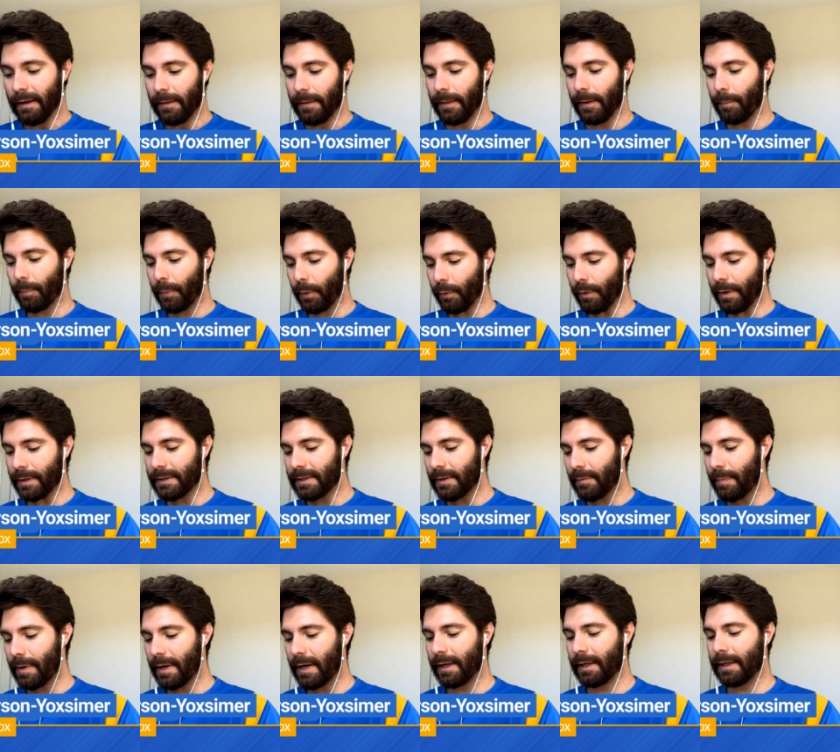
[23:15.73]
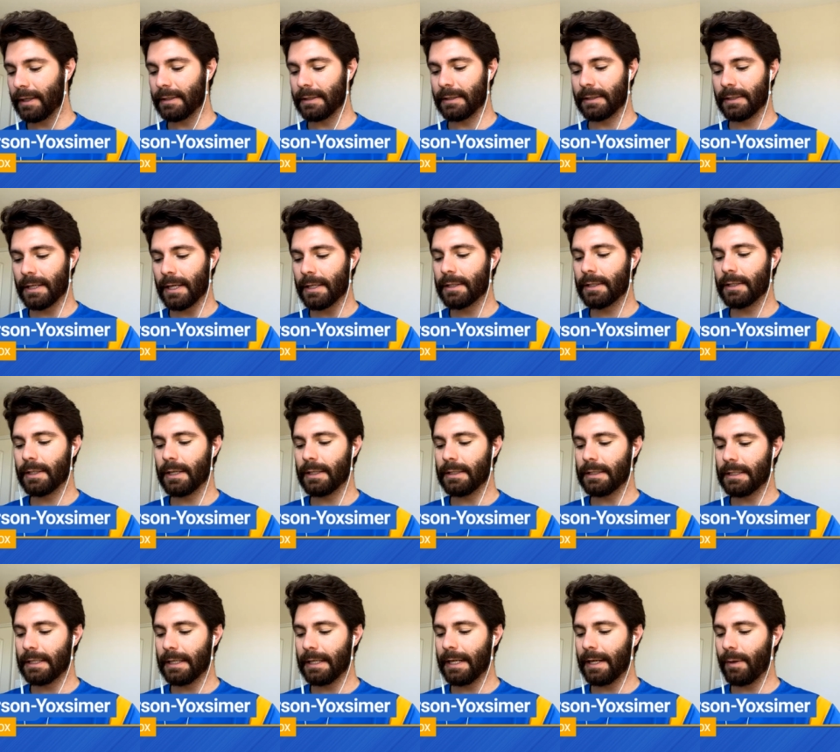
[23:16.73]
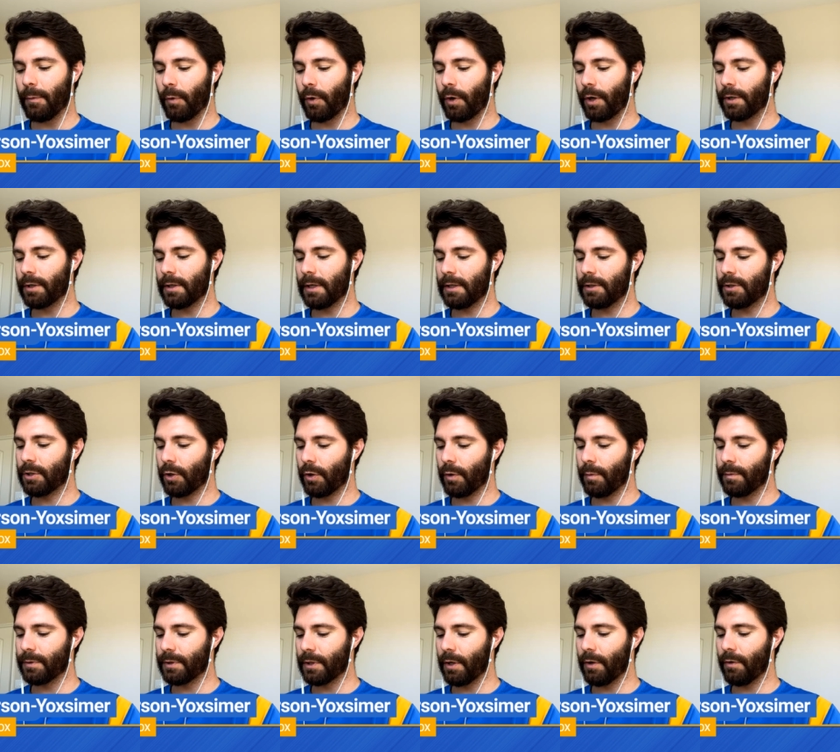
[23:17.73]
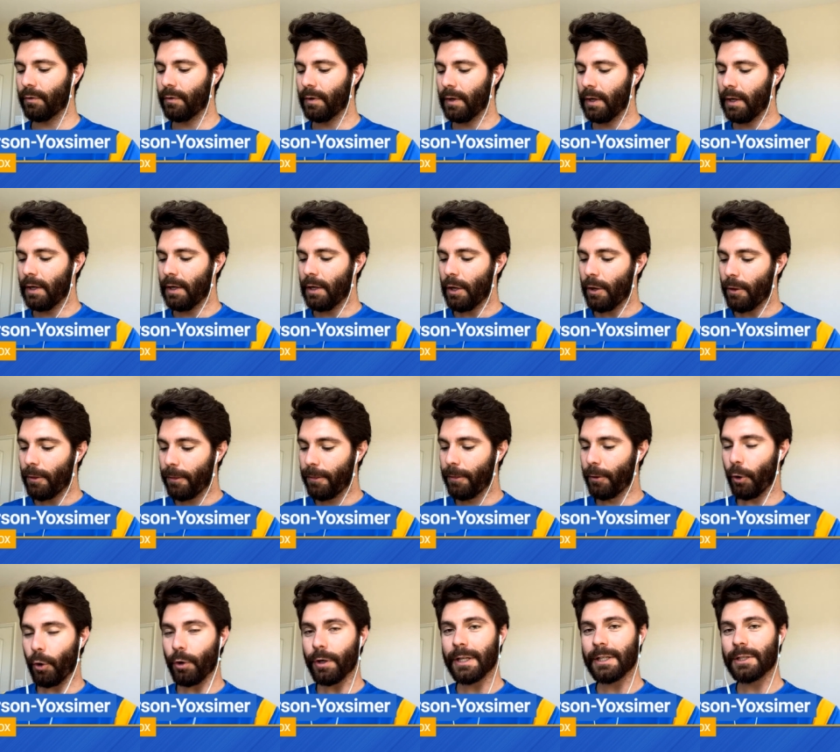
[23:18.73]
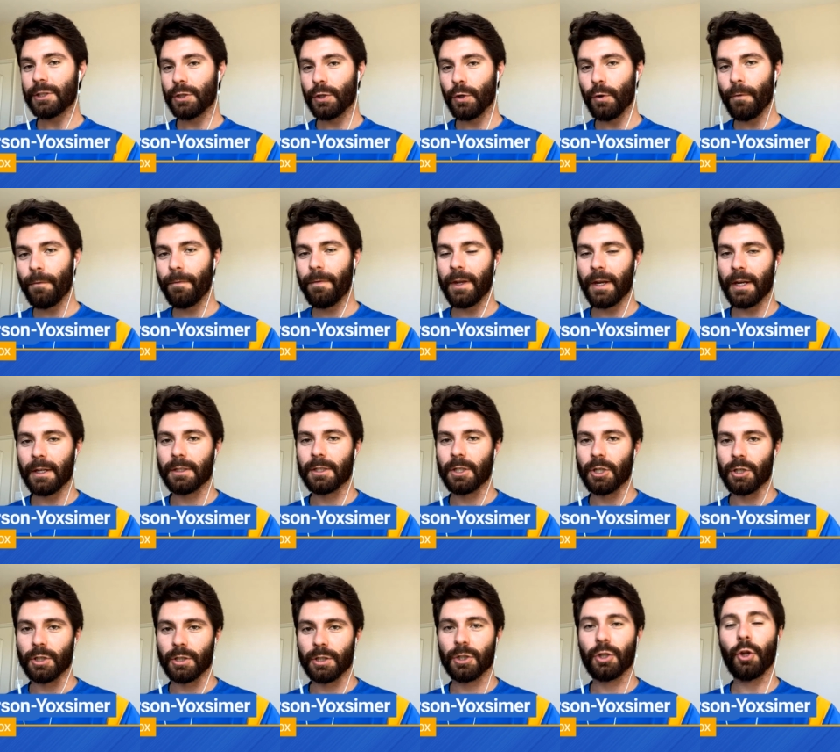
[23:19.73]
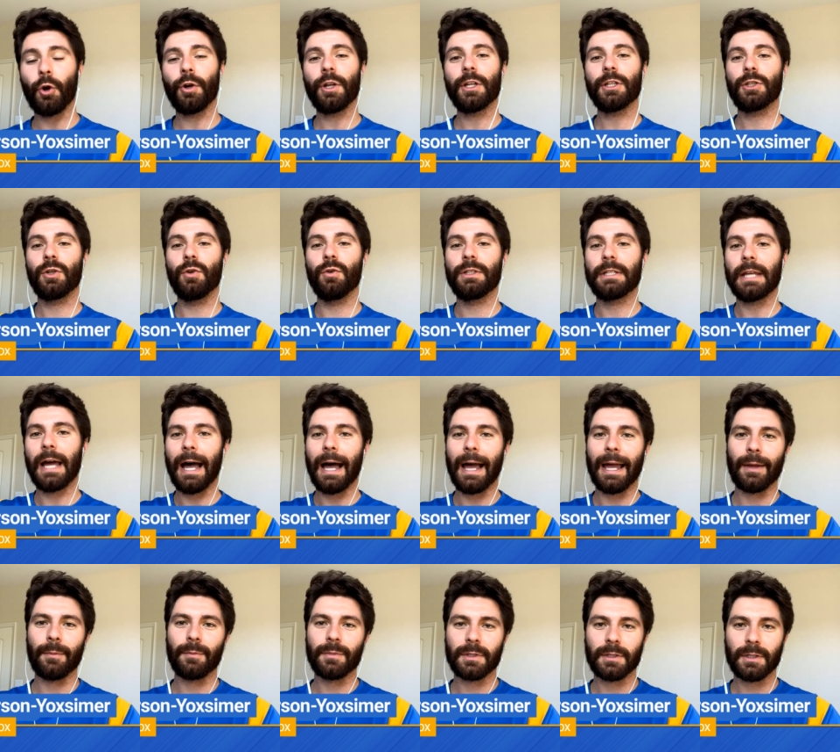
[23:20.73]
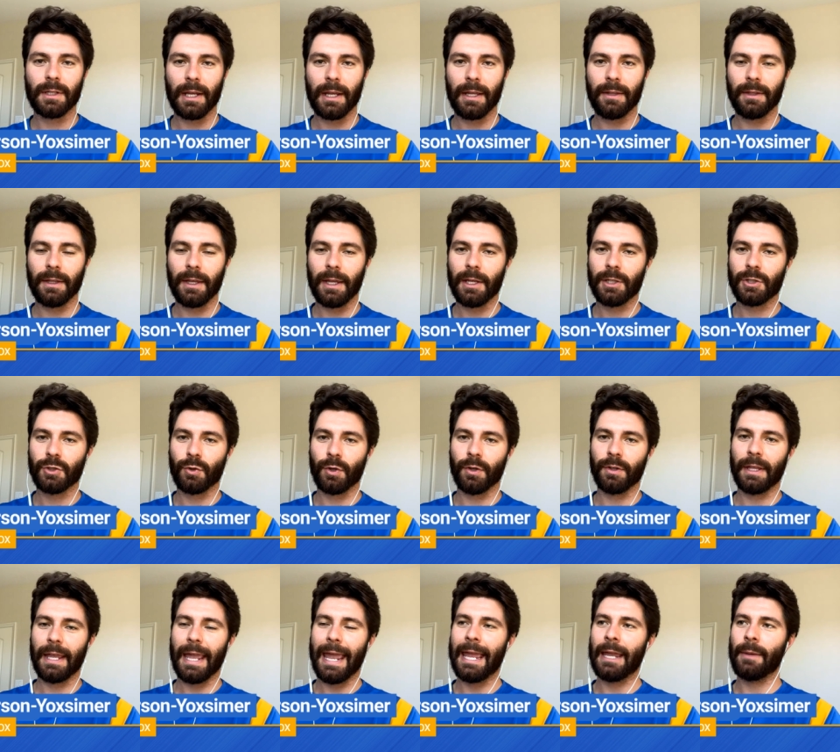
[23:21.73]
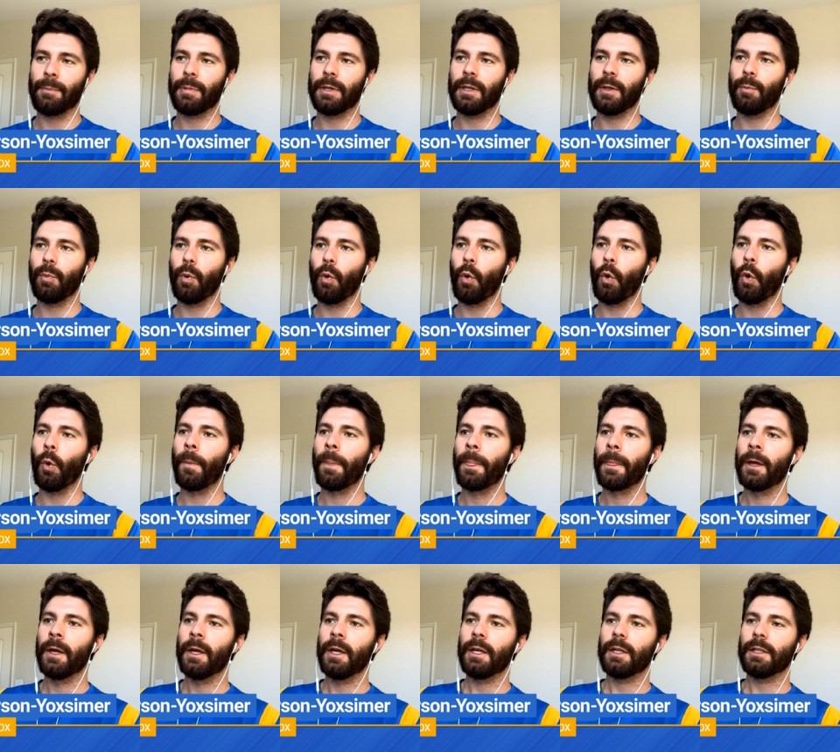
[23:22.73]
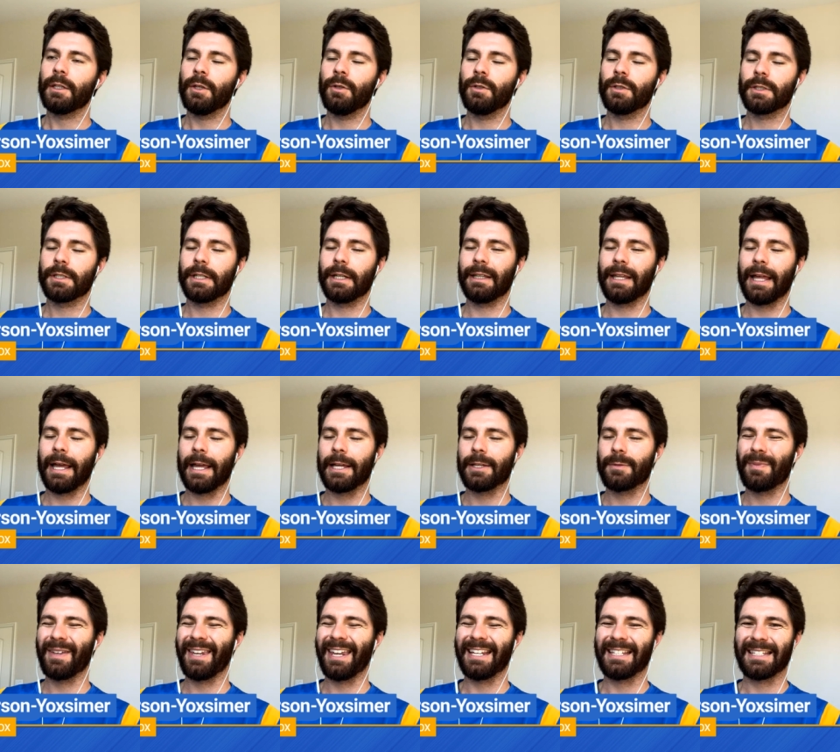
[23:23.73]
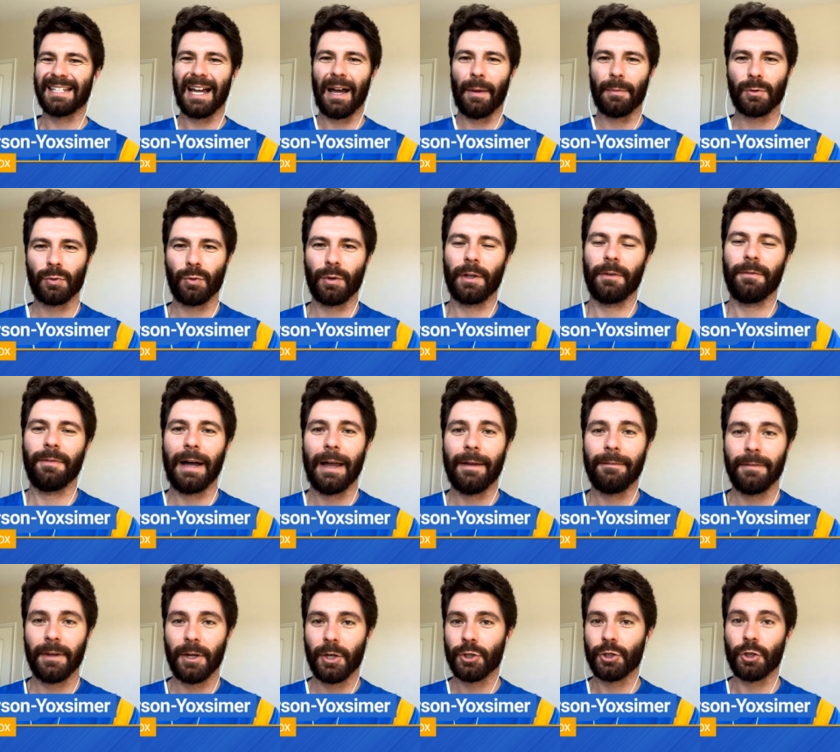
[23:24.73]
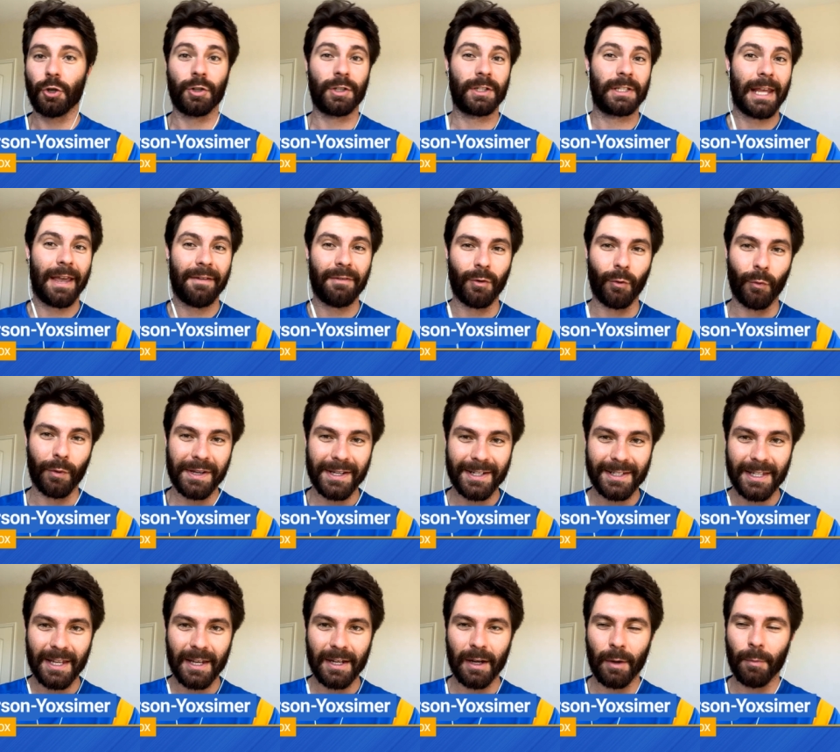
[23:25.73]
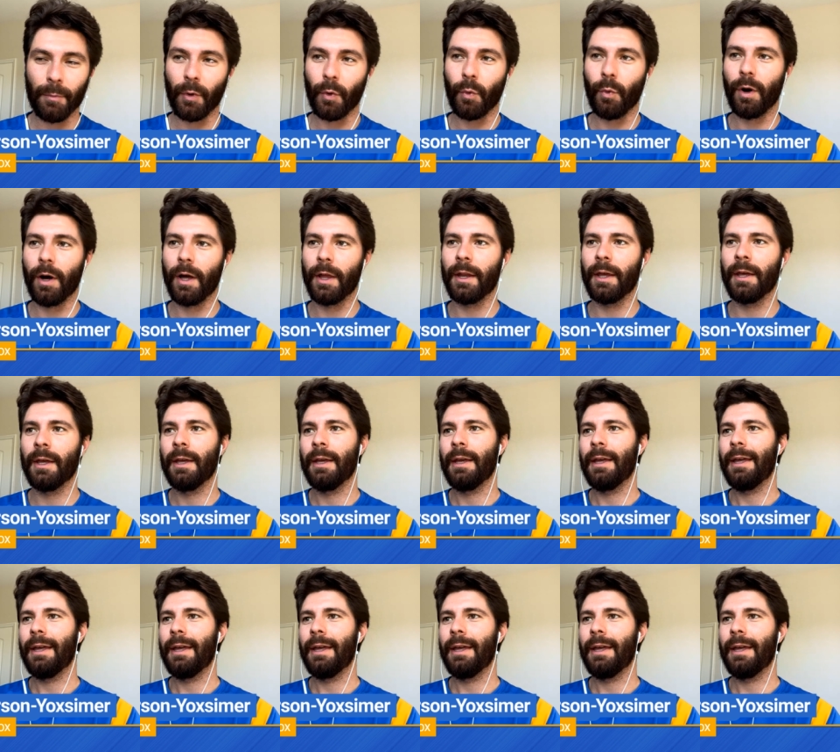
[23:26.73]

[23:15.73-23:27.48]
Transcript: the Bruins have been a consistent team where, in terms of 32 finishes, 32 times in the history of the AP poll, UCLA has been a top 25 finisher, seven weeks at number one.